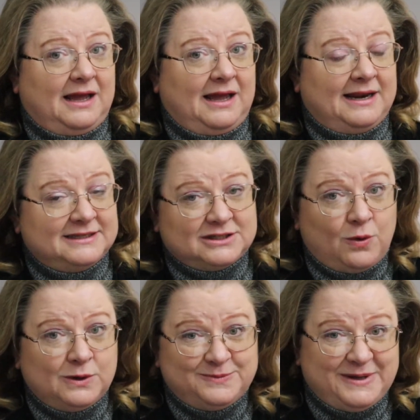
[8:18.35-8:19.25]
and it's
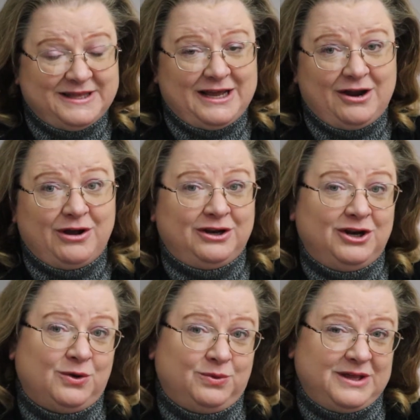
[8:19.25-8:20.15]
always been there and
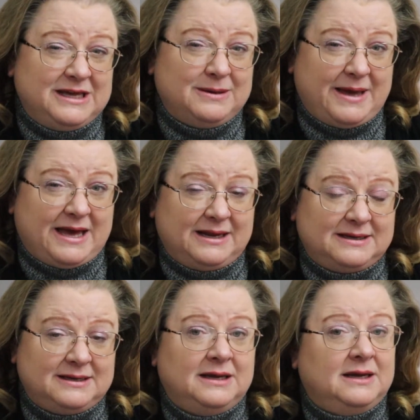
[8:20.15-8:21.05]
you don't think about it,